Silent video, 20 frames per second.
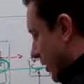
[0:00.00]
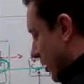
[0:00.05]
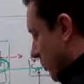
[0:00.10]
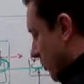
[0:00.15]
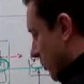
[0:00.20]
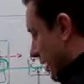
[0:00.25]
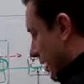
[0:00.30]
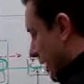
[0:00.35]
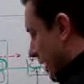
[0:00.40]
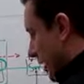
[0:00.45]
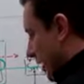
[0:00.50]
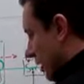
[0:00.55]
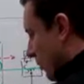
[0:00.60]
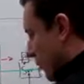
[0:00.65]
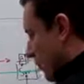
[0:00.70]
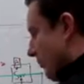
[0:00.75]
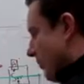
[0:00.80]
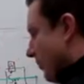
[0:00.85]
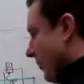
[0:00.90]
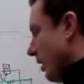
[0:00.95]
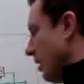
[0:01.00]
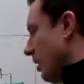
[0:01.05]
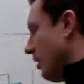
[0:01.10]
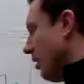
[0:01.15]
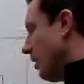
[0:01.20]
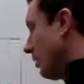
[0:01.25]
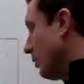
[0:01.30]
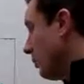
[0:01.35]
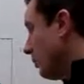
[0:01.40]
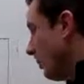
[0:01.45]
Well now,
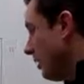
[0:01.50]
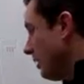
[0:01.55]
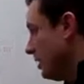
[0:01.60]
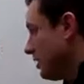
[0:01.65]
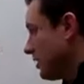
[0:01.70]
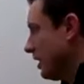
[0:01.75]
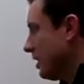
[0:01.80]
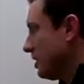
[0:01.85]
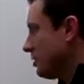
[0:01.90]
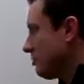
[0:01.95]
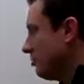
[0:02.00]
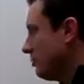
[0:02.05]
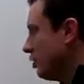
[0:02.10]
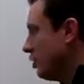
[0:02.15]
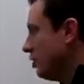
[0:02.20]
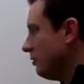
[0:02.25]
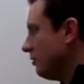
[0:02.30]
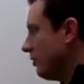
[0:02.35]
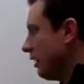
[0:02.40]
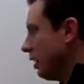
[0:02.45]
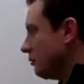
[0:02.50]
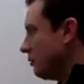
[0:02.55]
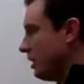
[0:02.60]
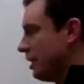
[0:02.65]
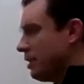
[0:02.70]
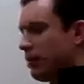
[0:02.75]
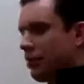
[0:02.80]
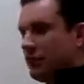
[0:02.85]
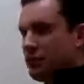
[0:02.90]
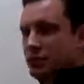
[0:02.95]
when these things move up
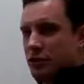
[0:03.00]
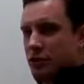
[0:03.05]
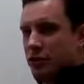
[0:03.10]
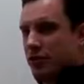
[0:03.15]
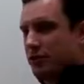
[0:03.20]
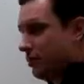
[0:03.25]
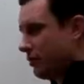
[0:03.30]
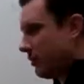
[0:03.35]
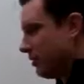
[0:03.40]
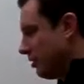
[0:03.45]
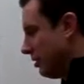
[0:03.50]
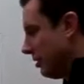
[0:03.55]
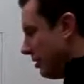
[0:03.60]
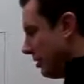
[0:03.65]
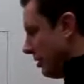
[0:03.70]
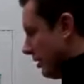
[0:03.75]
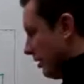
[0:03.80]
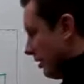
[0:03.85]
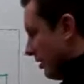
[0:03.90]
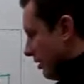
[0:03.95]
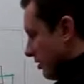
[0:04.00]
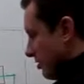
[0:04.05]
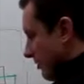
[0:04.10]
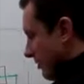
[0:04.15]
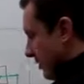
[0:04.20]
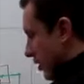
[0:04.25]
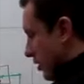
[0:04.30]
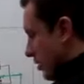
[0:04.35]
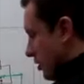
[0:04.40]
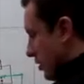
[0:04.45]
into the server, this
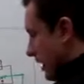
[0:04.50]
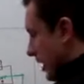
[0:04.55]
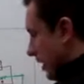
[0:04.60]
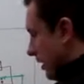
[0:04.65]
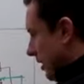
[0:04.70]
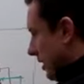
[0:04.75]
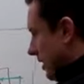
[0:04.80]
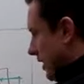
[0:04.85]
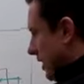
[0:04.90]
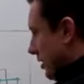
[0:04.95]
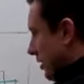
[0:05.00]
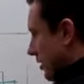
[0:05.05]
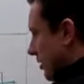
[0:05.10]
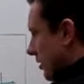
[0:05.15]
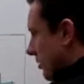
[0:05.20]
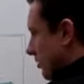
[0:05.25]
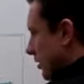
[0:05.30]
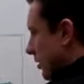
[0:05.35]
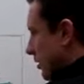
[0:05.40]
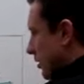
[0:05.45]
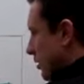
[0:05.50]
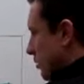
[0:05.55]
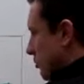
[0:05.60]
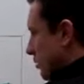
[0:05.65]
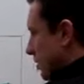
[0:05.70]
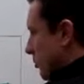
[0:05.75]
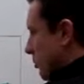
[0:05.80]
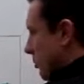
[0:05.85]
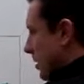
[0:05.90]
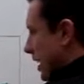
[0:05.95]
functionality
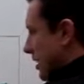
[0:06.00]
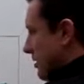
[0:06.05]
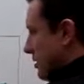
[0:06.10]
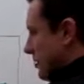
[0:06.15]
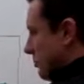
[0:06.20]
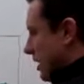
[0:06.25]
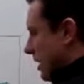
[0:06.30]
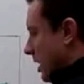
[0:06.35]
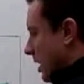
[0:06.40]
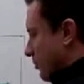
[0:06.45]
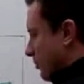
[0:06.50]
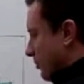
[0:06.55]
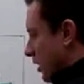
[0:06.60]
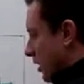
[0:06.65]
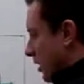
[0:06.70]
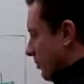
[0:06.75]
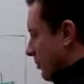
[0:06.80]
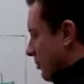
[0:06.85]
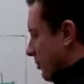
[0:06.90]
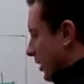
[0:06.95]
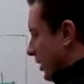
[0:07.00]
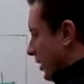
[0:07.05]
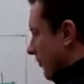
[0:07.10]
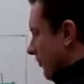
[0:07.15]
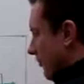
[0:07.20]
probably has to become software.